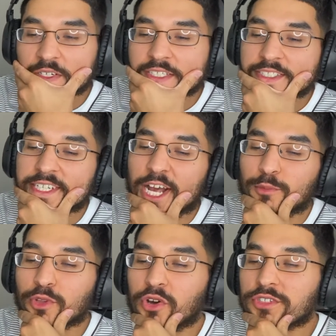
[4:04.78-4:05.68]
So now I'm
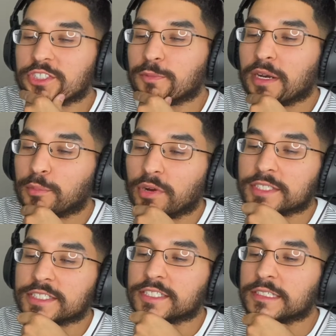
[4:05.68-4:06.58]
loyal to my
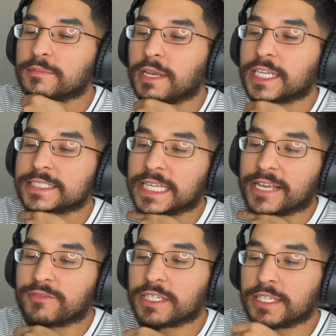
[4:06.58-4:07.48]
president. Man, it's
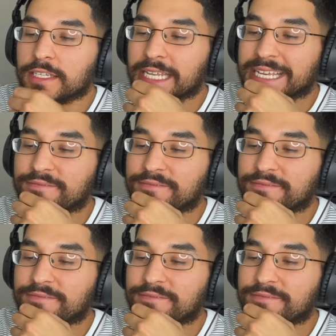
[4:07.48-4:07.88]
evident.